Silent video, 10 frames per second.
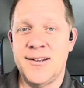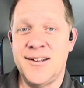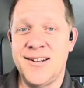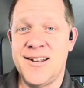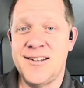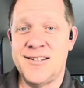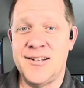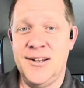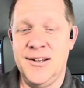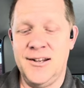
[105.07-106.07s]
Let that
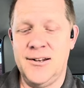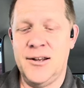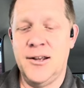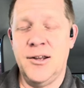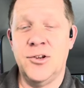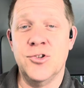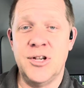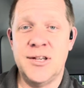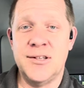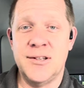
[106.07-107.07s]
sink in.
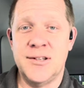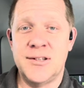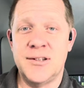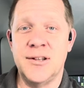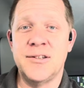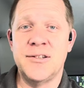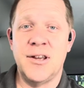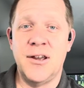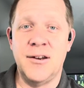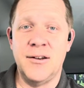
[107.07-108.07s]
Jesus, the
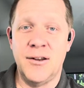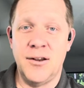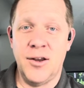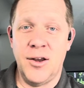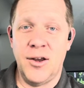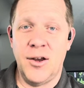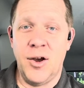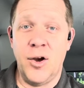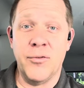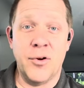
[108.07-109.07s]
son
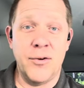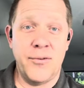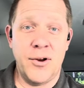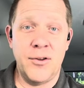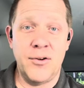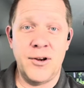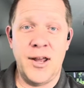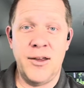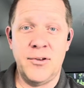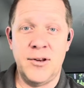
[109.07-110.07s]
of our Father in
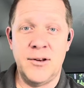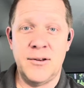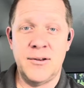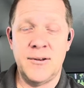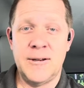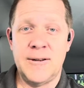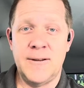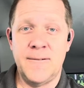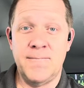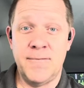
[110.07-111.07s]
heaven,
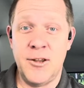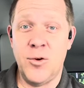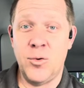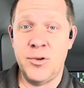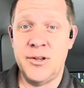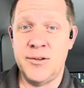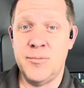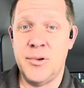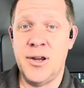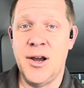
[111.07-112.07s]
the only
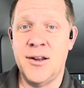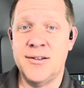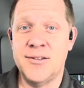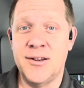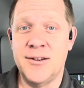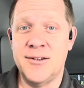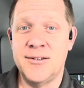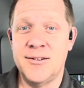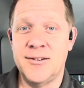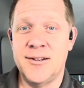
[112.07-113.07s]
begotten son,
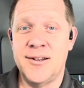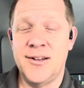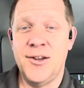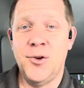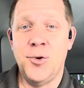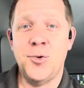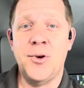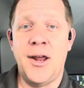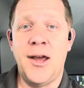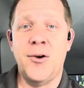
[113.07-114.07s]
who
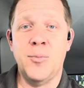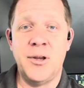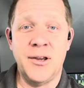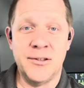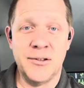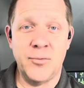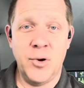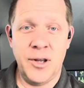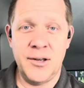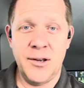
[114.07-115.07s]
now, because of what
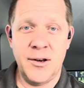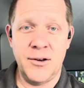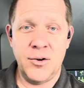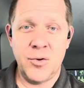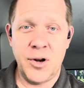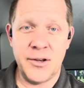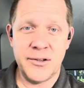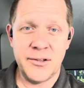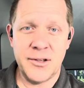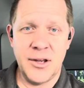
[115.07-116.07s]
he did on the
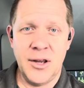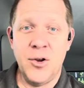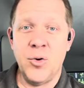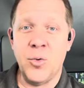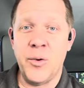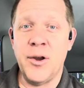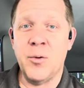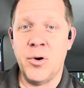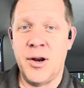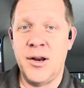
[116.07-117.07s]
cross, we are
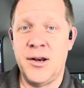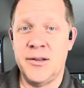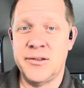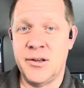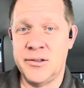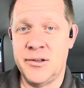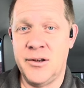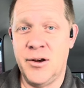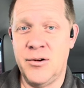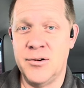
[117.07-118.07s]
brought in as sons and
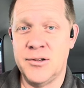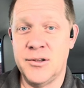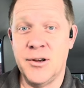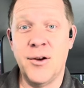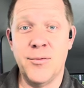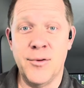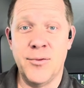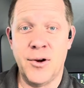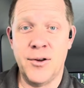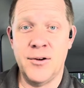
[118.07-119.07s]
daughters of the
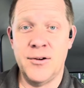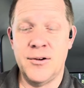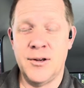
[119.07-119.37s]
Father.